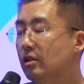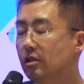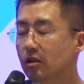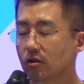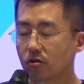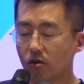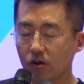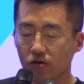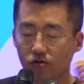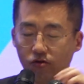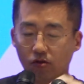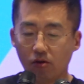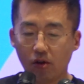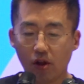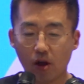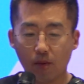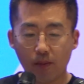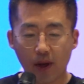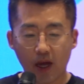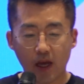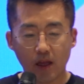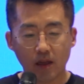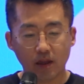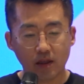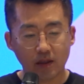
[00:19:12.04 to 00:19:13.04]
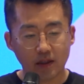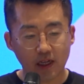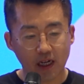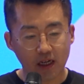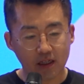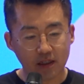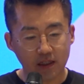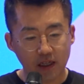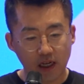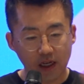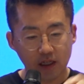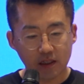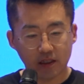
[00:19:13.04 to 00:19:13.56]
cross rollup and
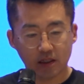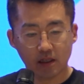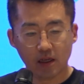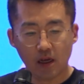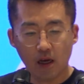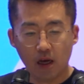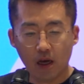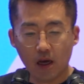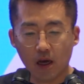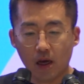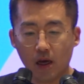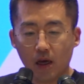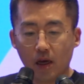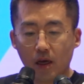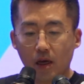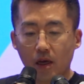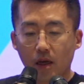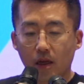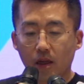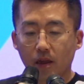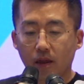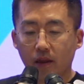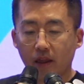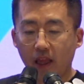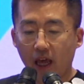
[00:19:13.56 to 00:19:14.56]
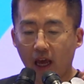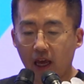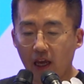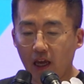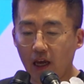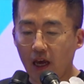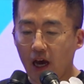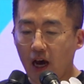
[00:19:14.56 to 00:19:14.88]
DEX, they